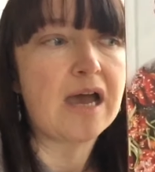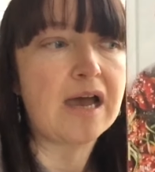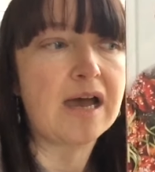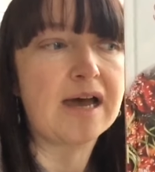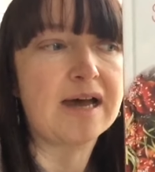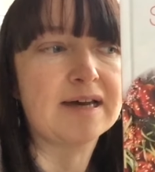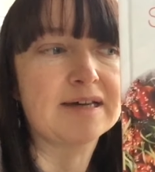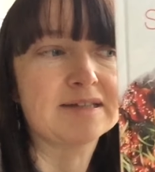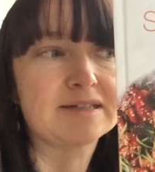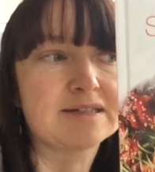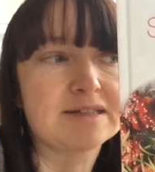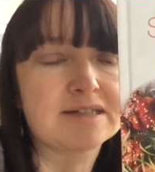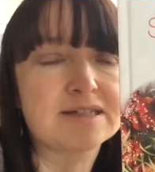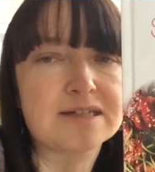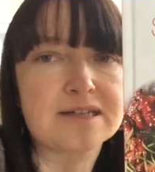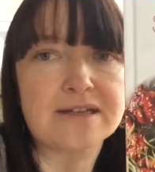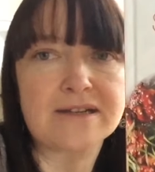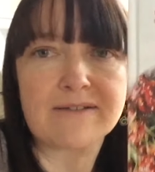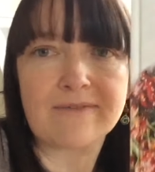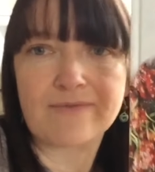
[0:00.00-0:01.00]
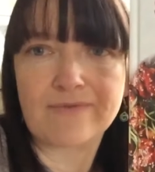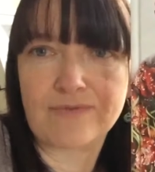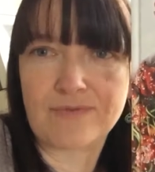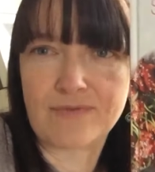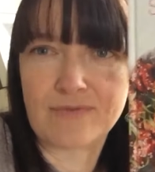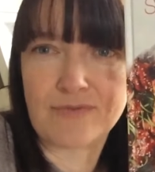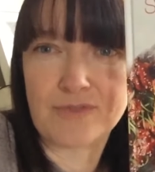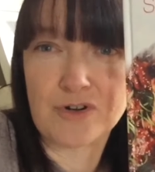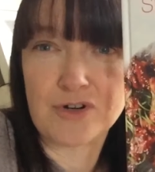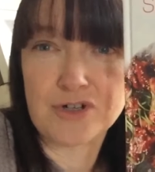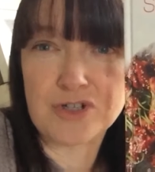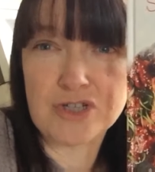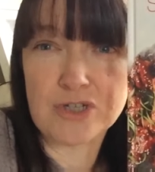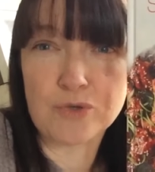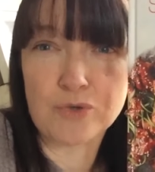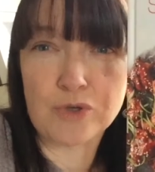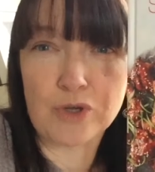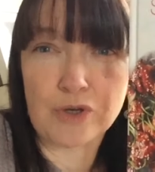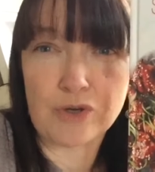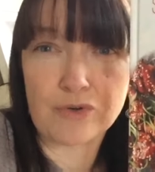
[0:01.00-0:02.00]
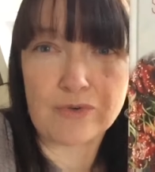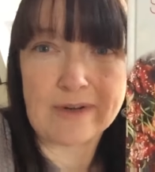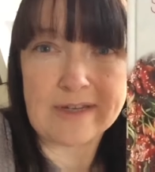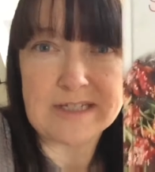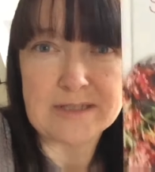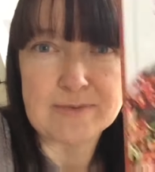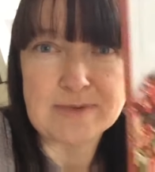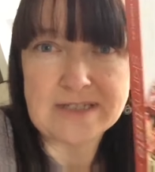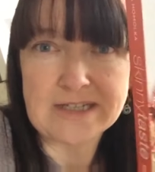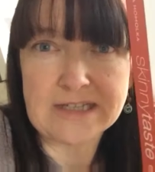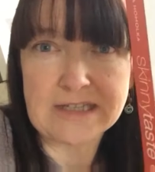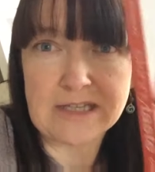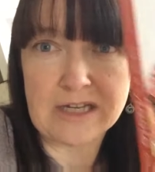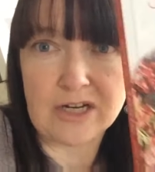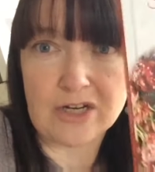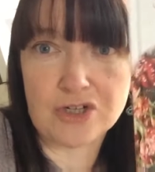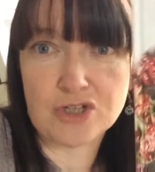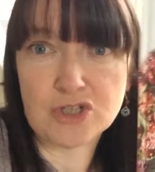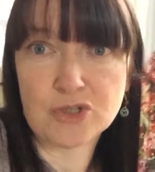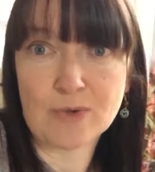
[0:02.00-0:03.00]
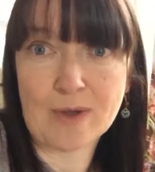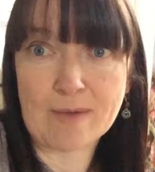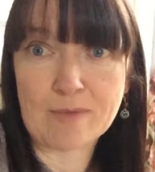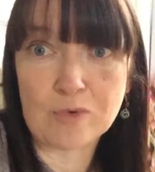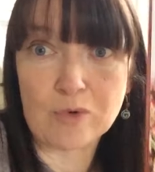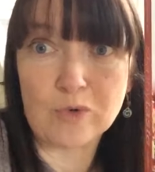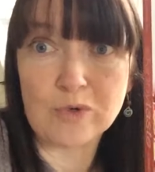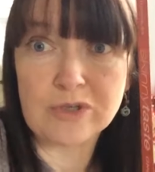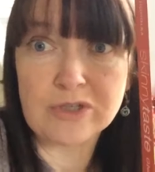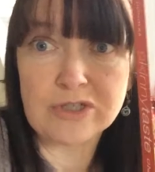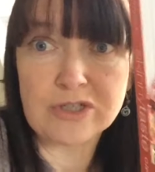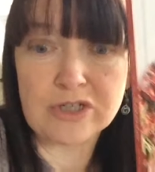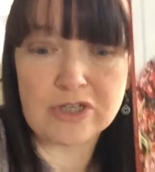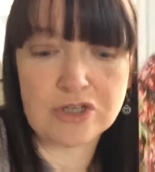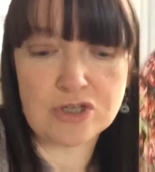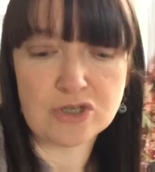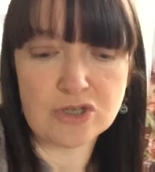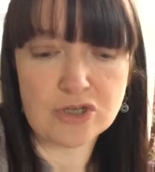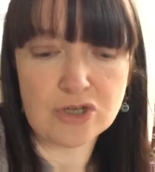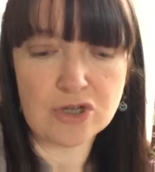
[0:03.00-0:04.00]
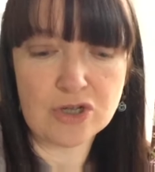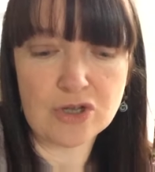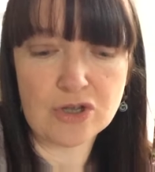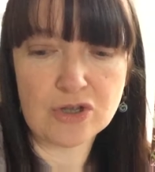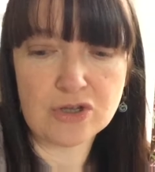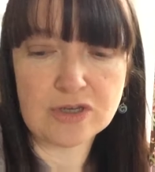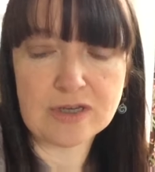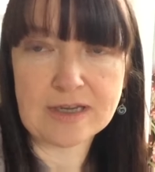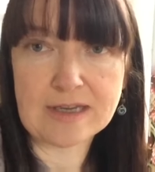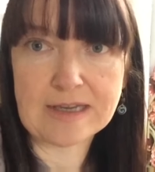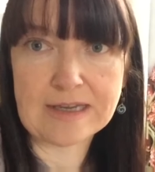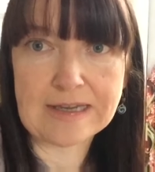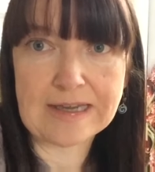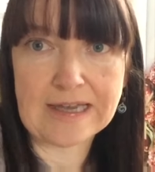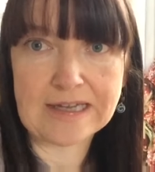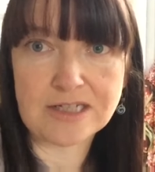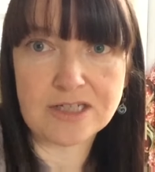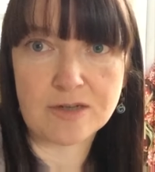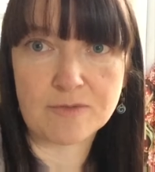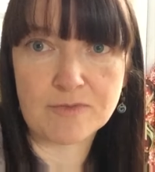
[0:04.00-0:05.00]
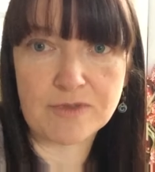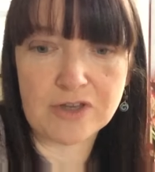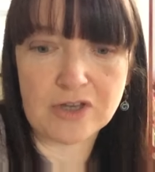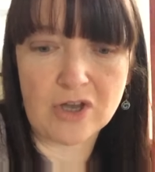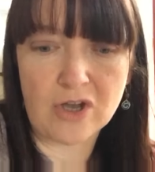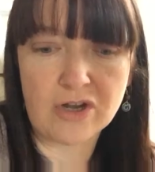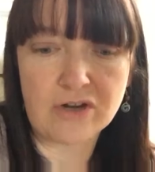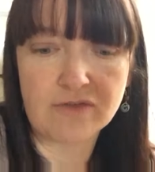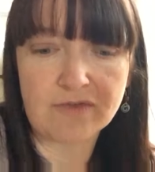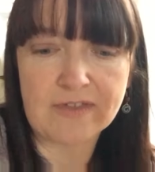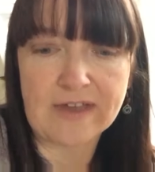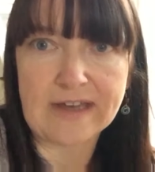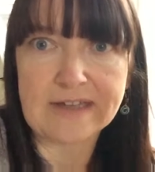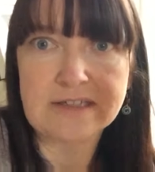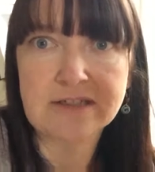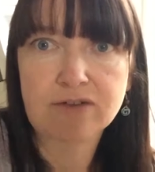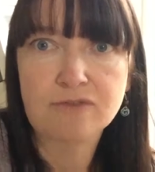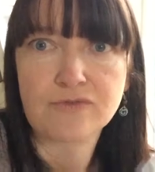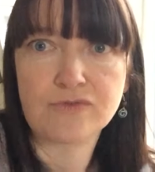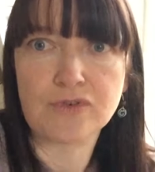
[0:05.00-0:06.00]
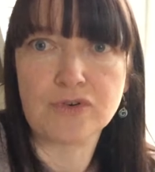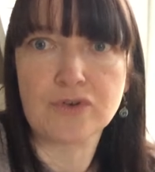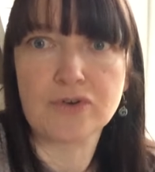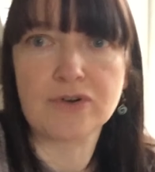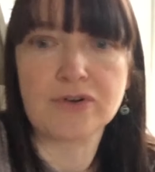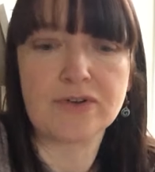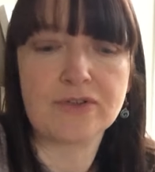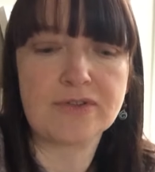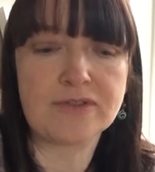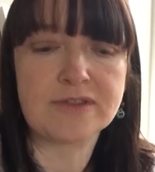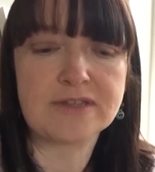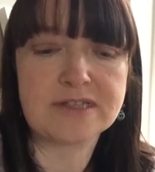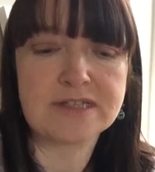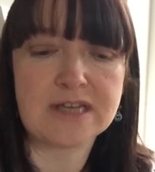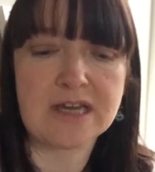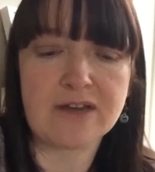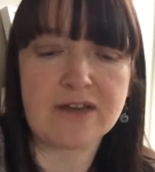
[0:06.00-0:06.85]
And there are slow cooker recipes in there. So I'm going to get something out of that for this